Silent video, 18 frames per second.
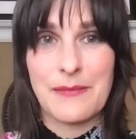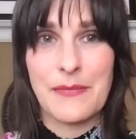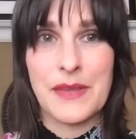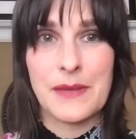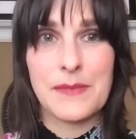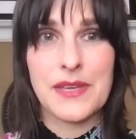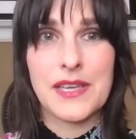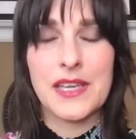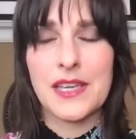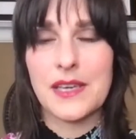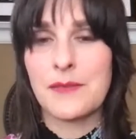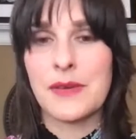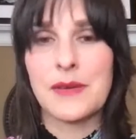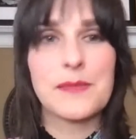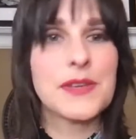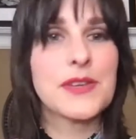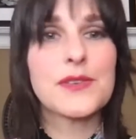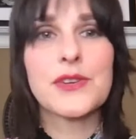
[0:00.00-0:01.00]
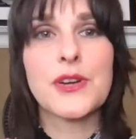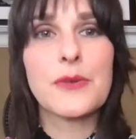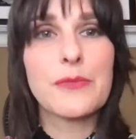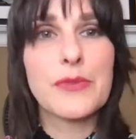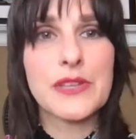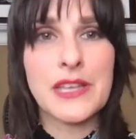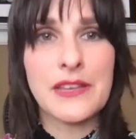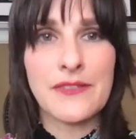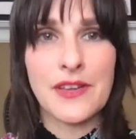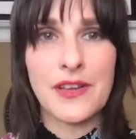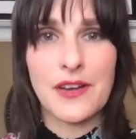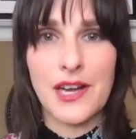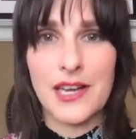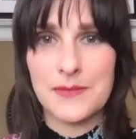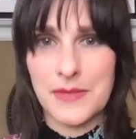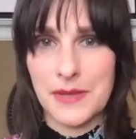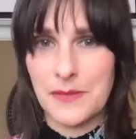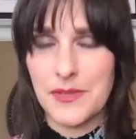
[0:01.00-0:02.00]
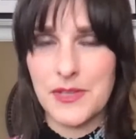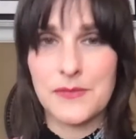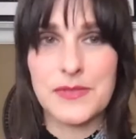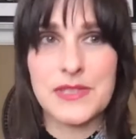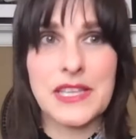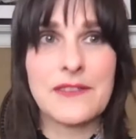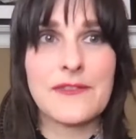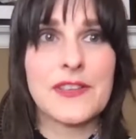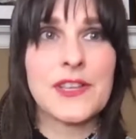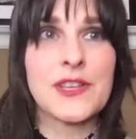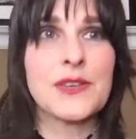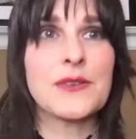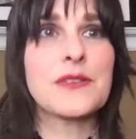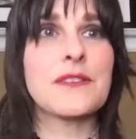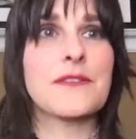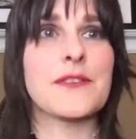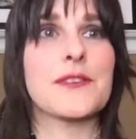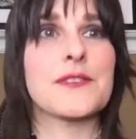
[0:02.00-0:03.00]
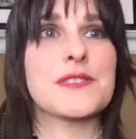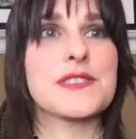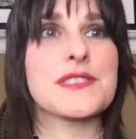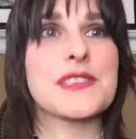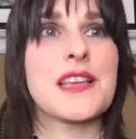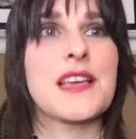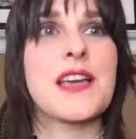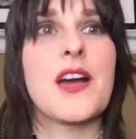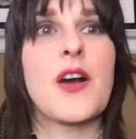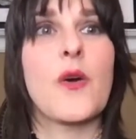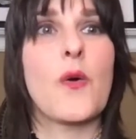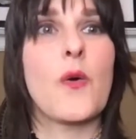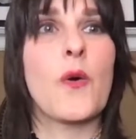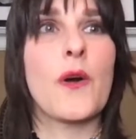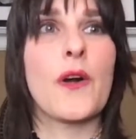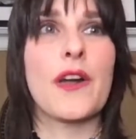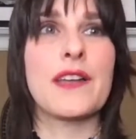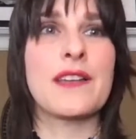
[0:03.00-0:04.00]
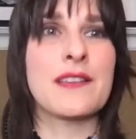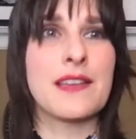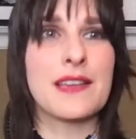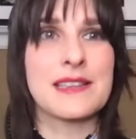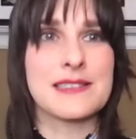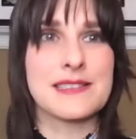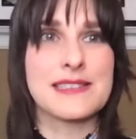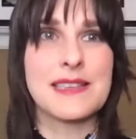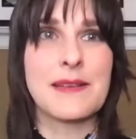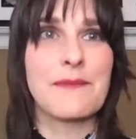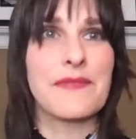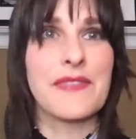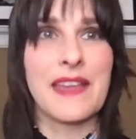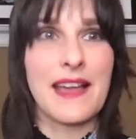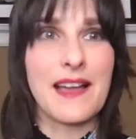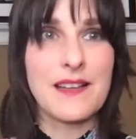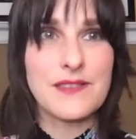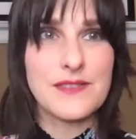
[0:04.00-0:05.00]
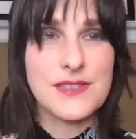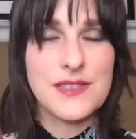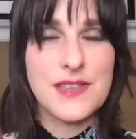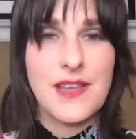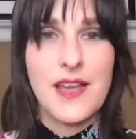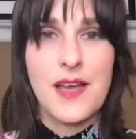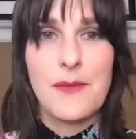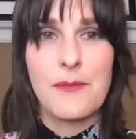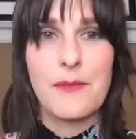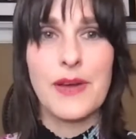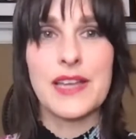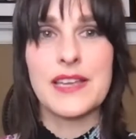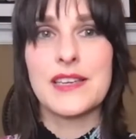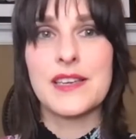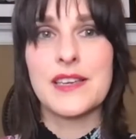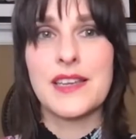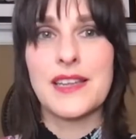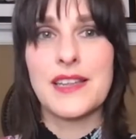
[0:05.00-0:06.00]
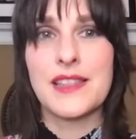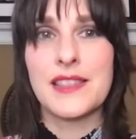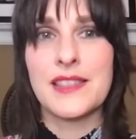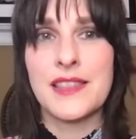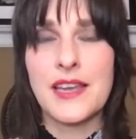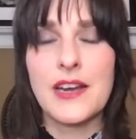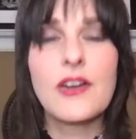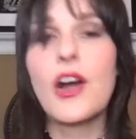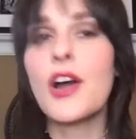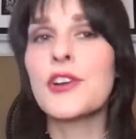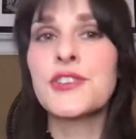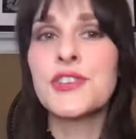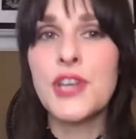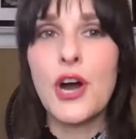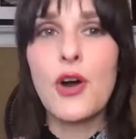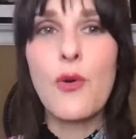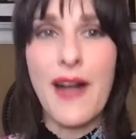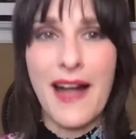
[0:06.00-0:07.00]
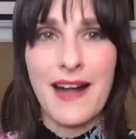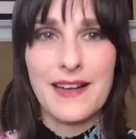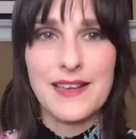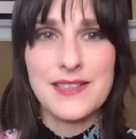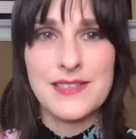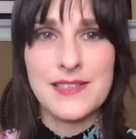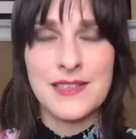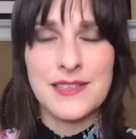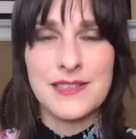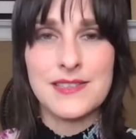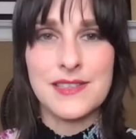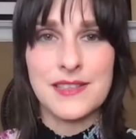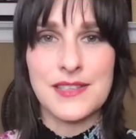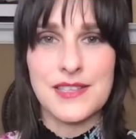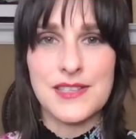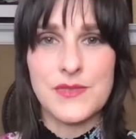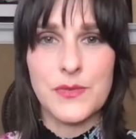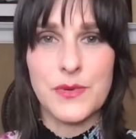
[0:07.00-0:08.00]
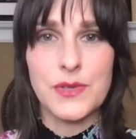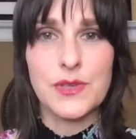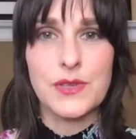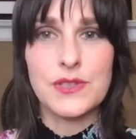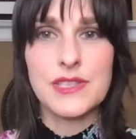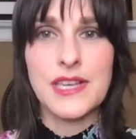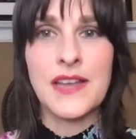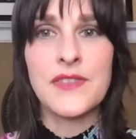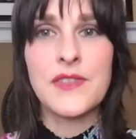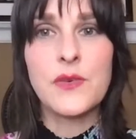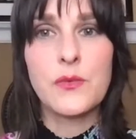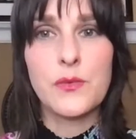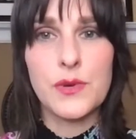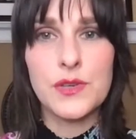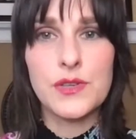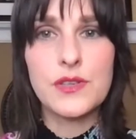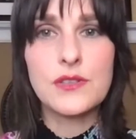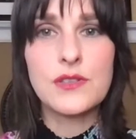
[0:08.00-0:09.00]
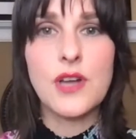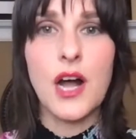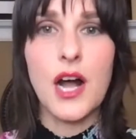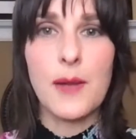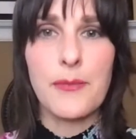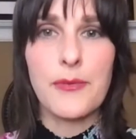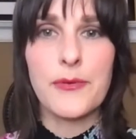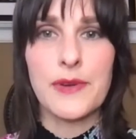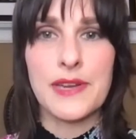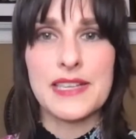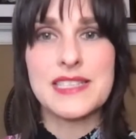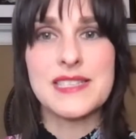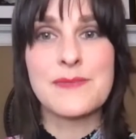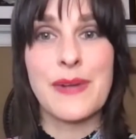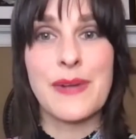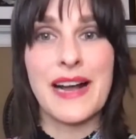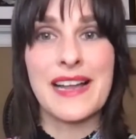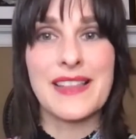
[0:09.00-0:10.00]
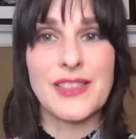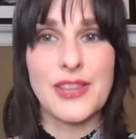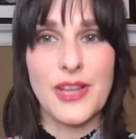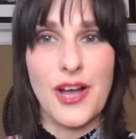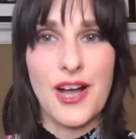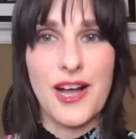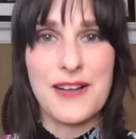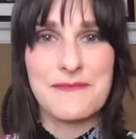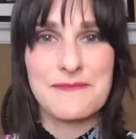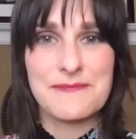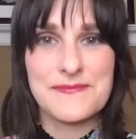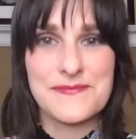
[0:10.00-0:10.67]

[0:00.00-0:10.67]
Maybe you don't believe in God. Maybe you believe in universe or in something else, but there are no accidents in this world, and the world operates by law.